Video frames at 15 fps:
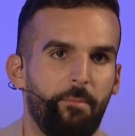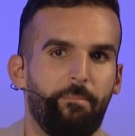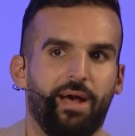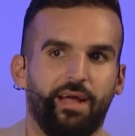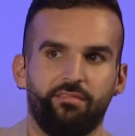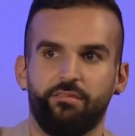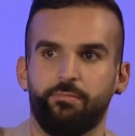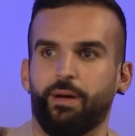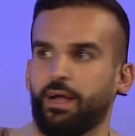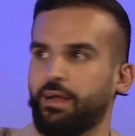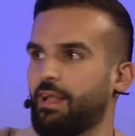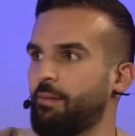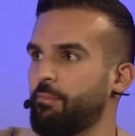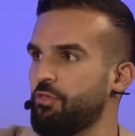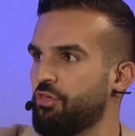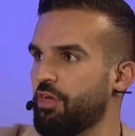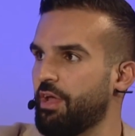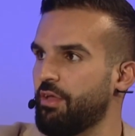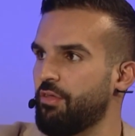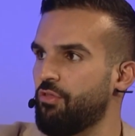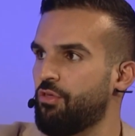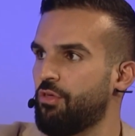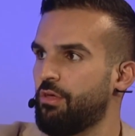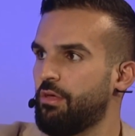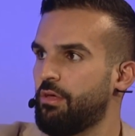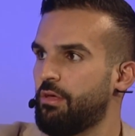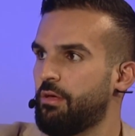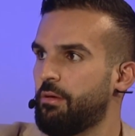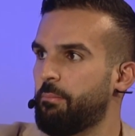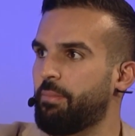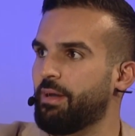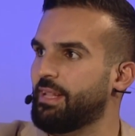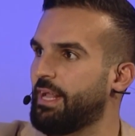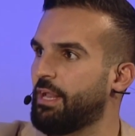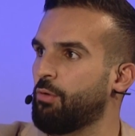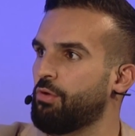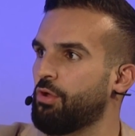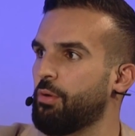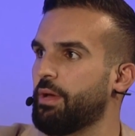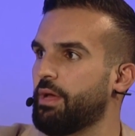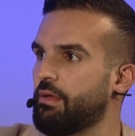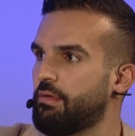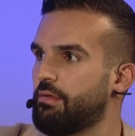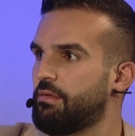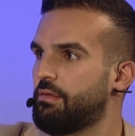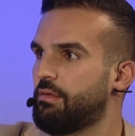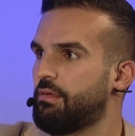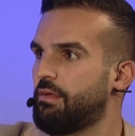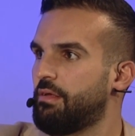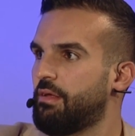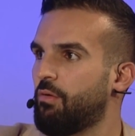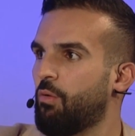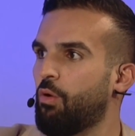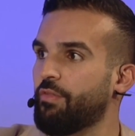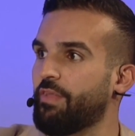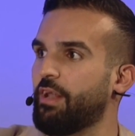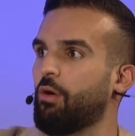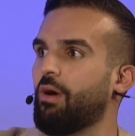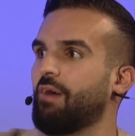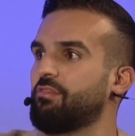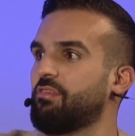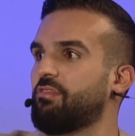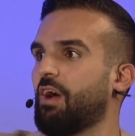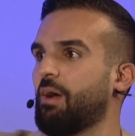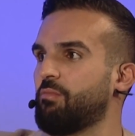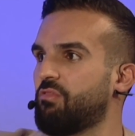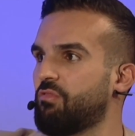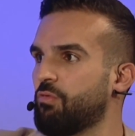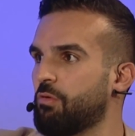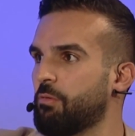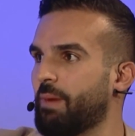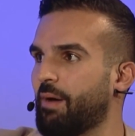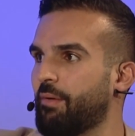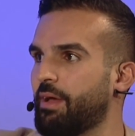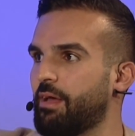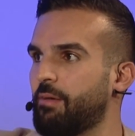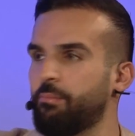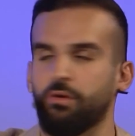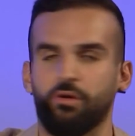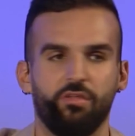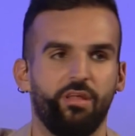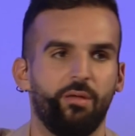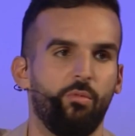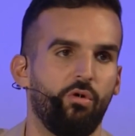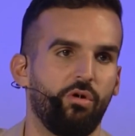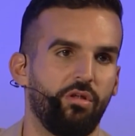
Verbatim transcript: impacted by climate change, but they don't know it. Or they don't have the time to talk about it because they're more